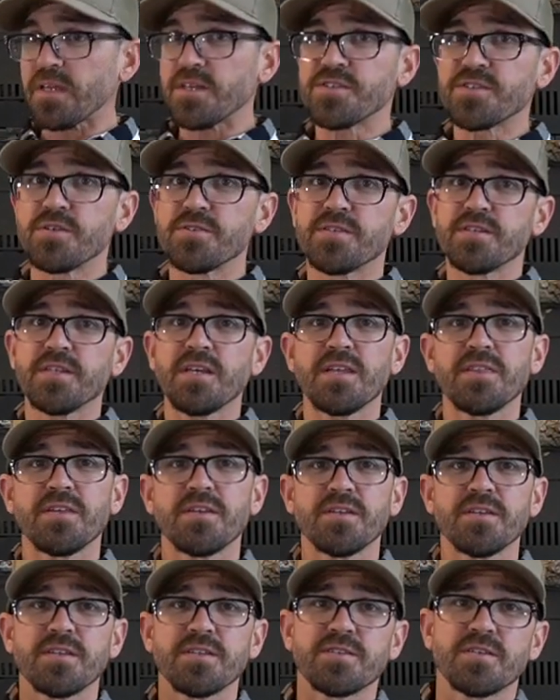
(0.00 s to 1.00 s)
So today I
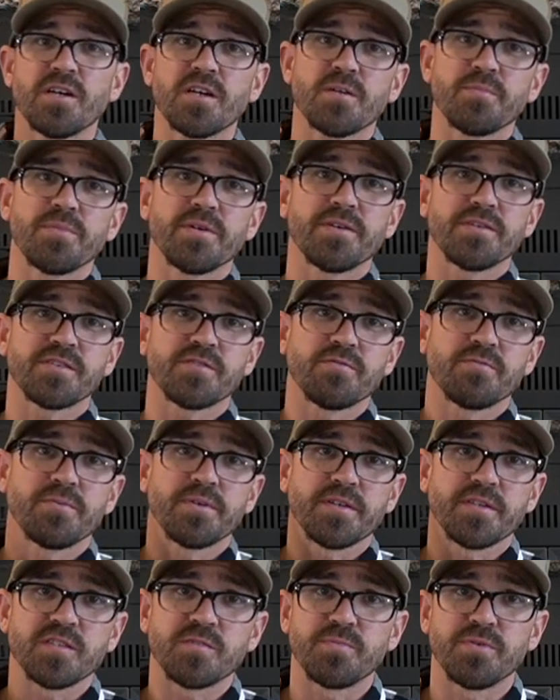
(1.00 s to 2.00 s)
thought I'd talk about some of
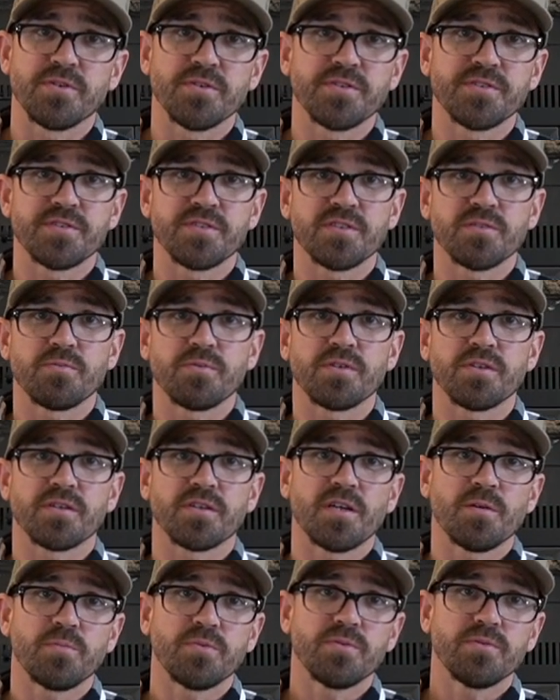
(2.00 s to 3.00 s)
my experiences with a
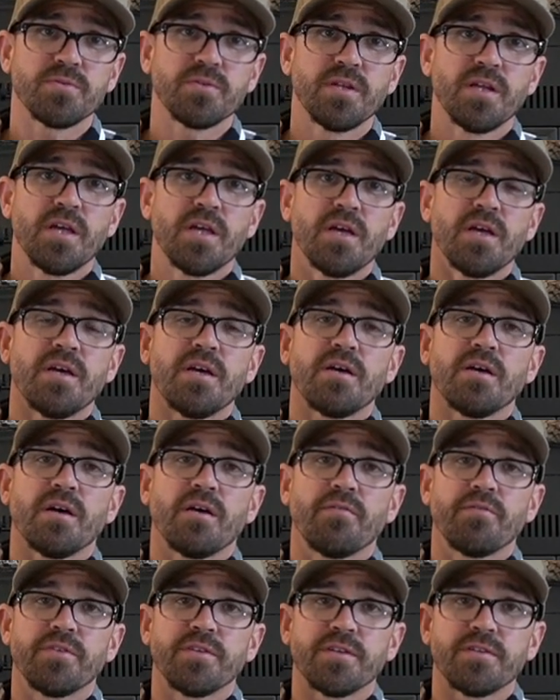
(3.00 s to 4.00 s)
couple
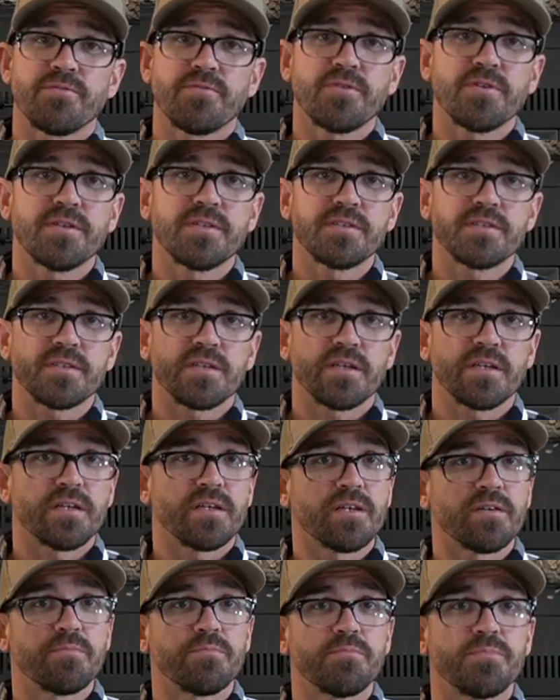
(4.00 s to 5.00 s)
of the different
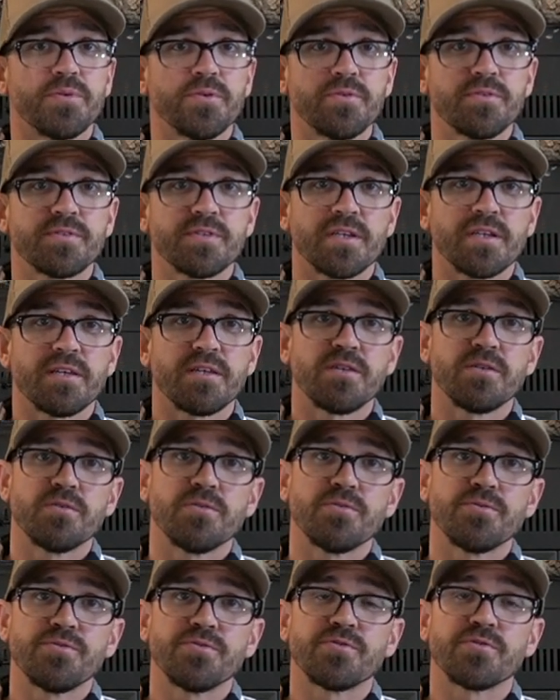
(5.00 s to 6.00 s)
boots I
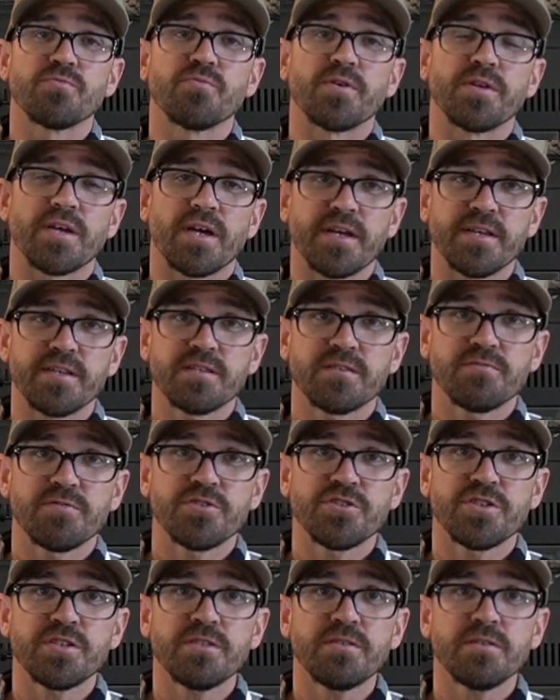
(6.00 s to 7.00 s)
use when ice
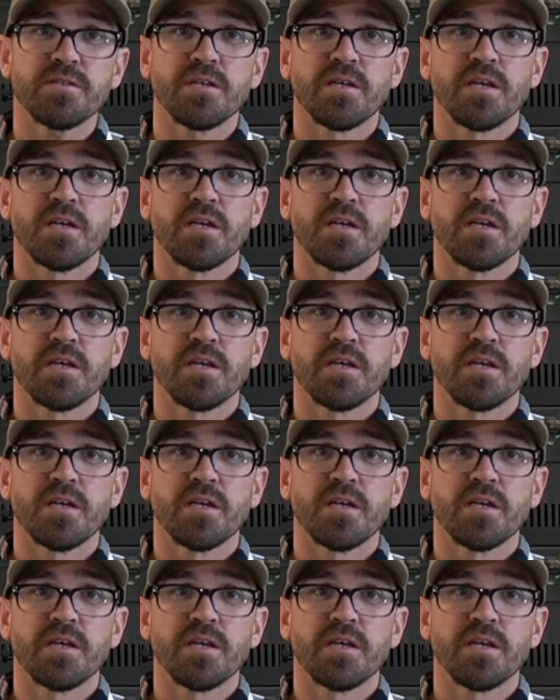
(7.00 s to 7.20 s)
fishing.